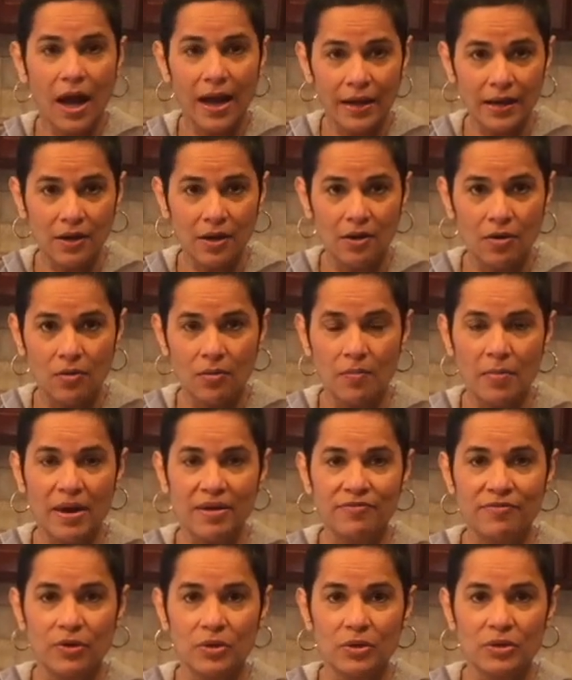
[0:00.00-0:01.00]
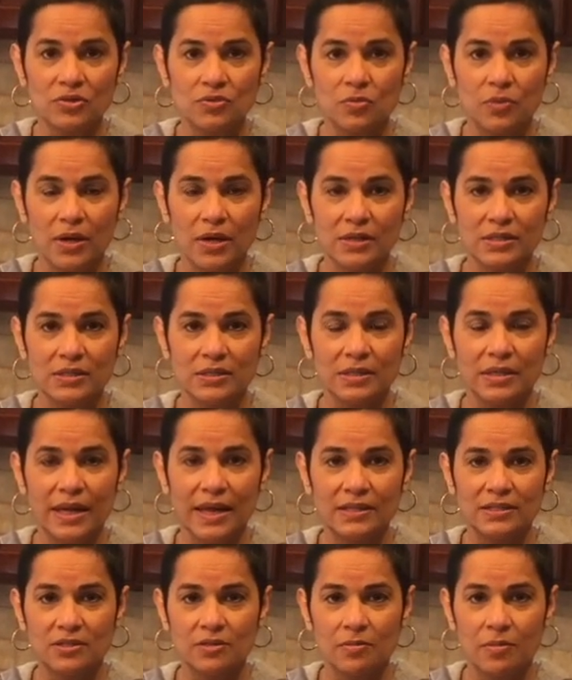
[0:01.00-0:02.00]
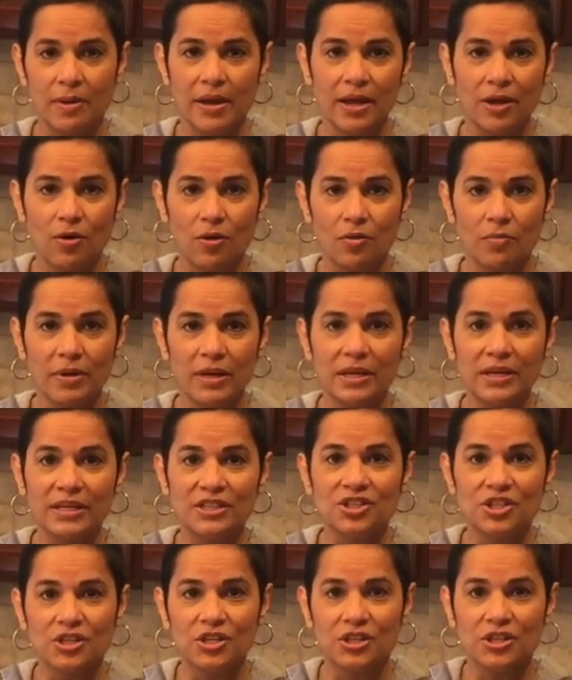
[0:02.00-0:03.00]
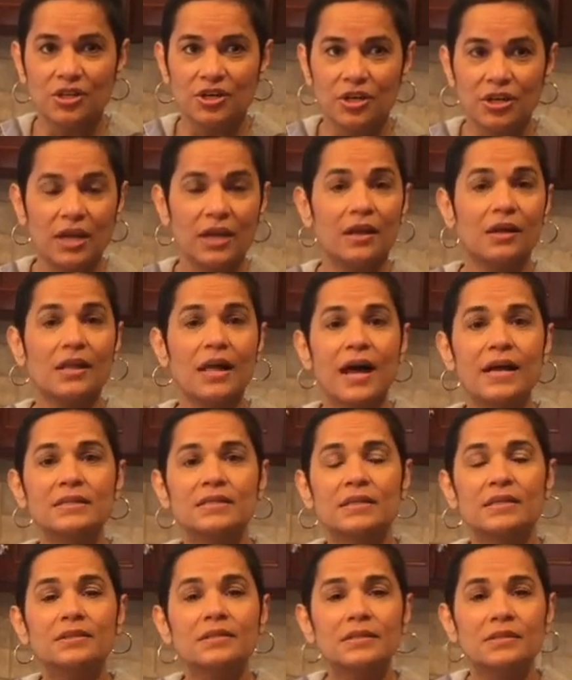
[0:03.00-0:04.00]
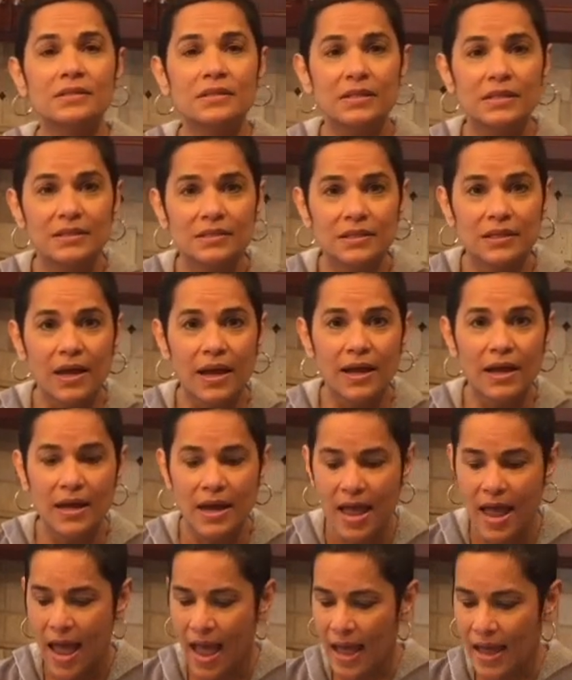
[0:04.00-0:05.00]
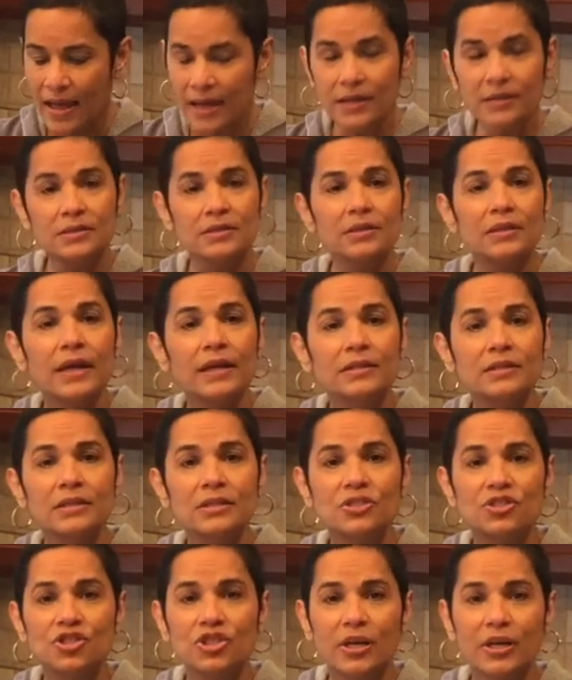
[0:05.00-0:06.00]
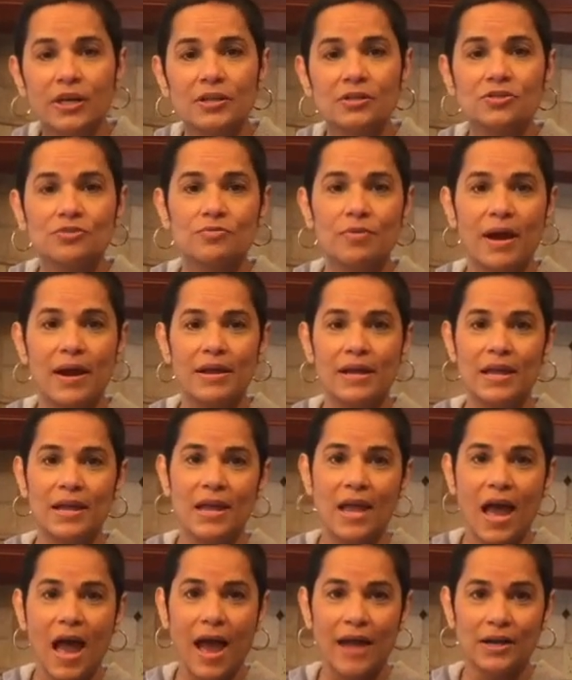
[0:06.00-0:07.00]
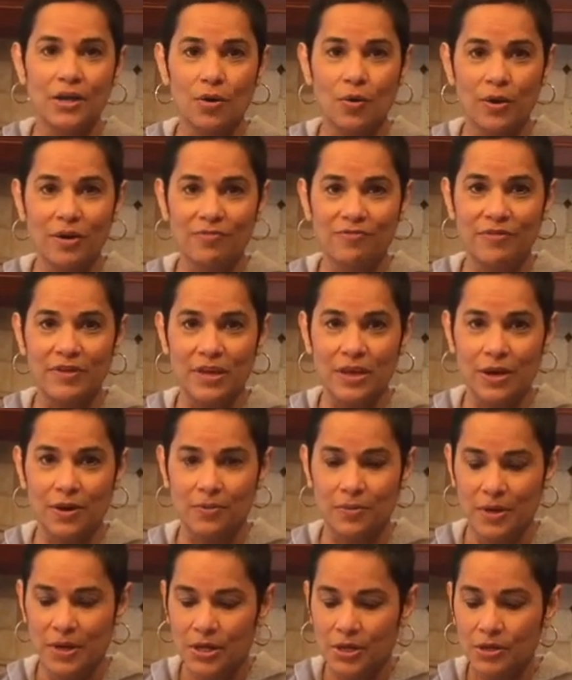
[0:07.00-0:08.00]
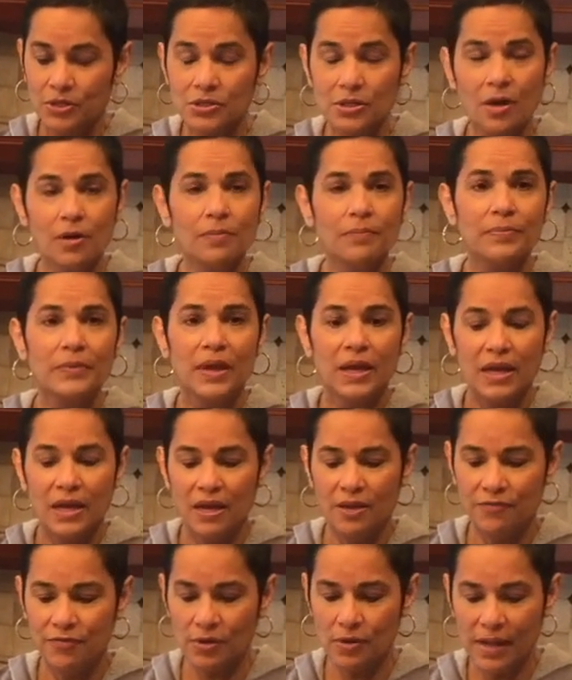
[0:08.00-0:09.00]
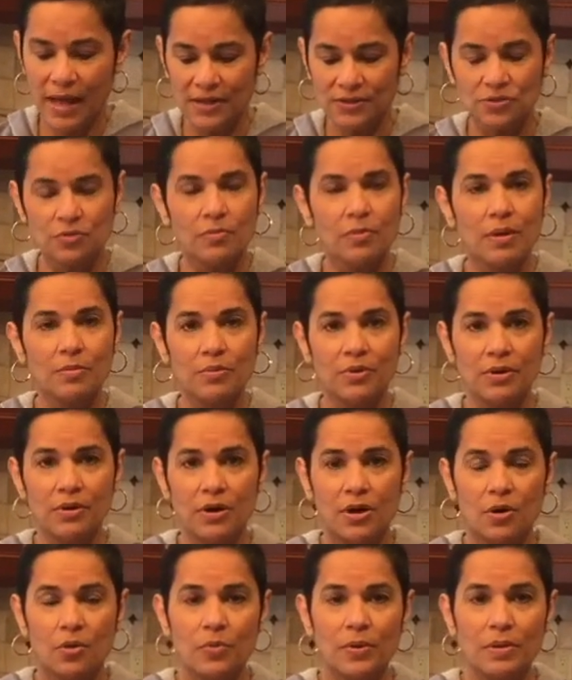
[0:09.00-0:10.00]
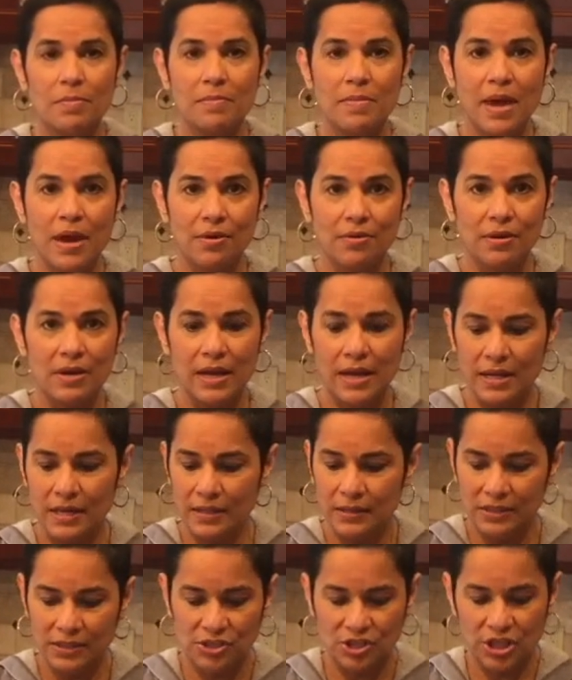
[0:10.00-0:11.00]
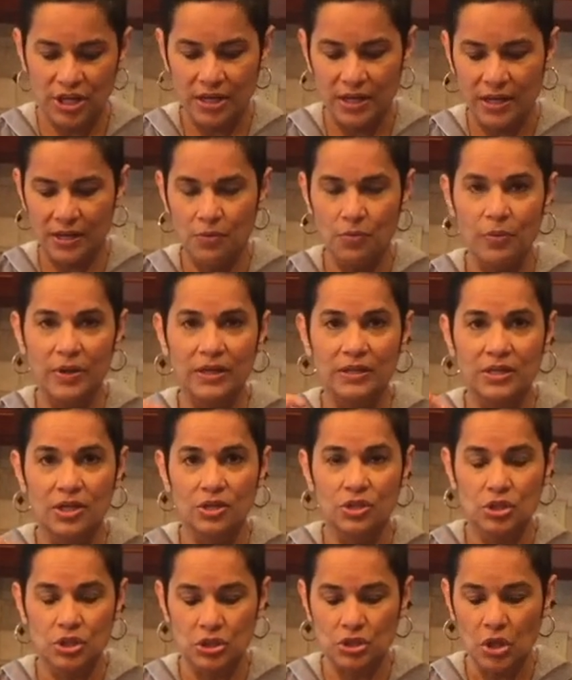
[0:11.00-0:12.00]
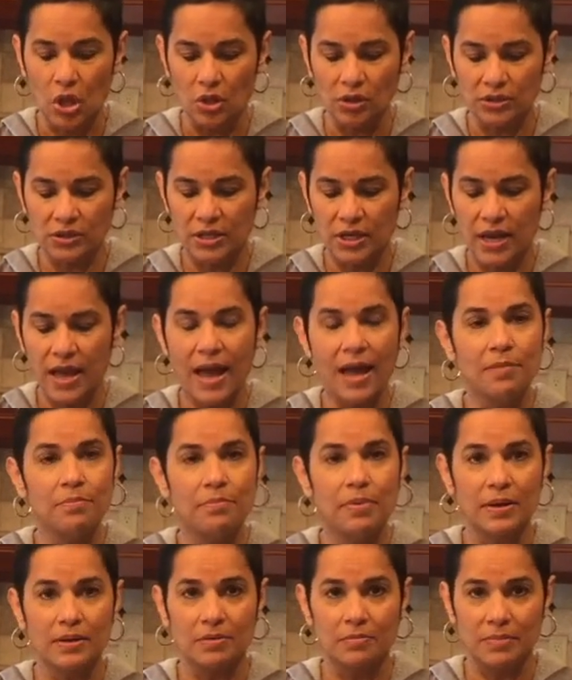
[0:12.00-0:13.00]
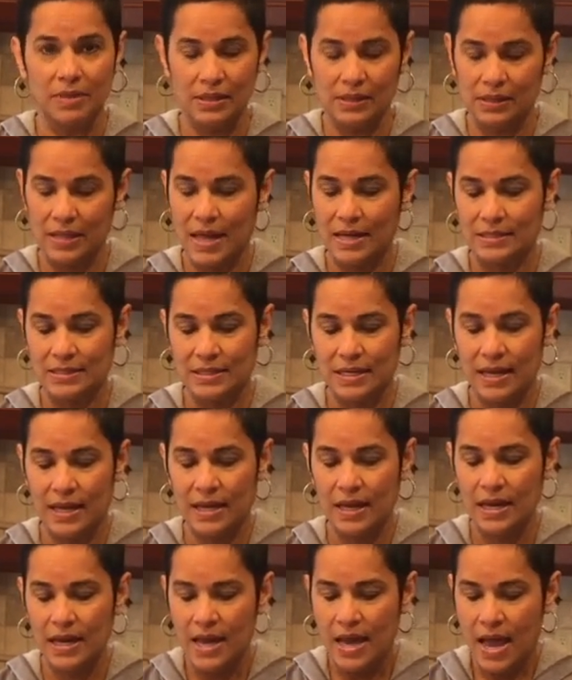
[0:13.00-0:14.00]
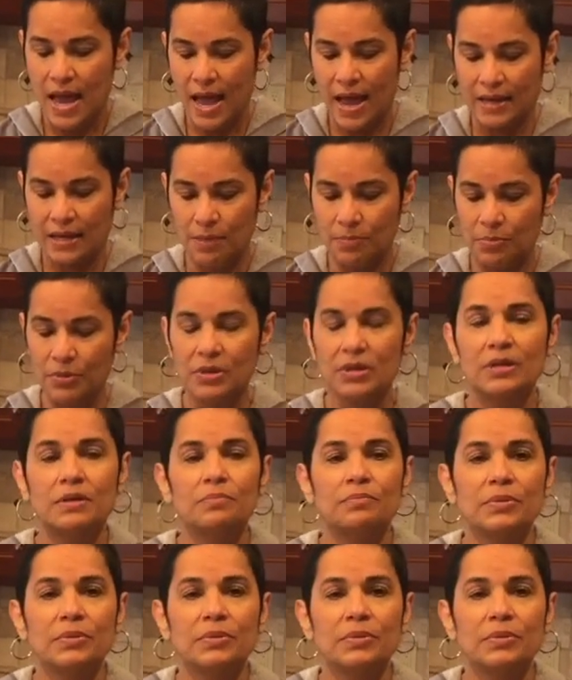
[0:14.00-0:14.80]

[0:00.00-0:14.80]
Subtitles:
I know my focus was to get to my gourmet kitchen cooking class in the city tonight and to get these chickens ready and going for you. So if you last remember, we marinated the chicken with salt and buttermilk last night, and I put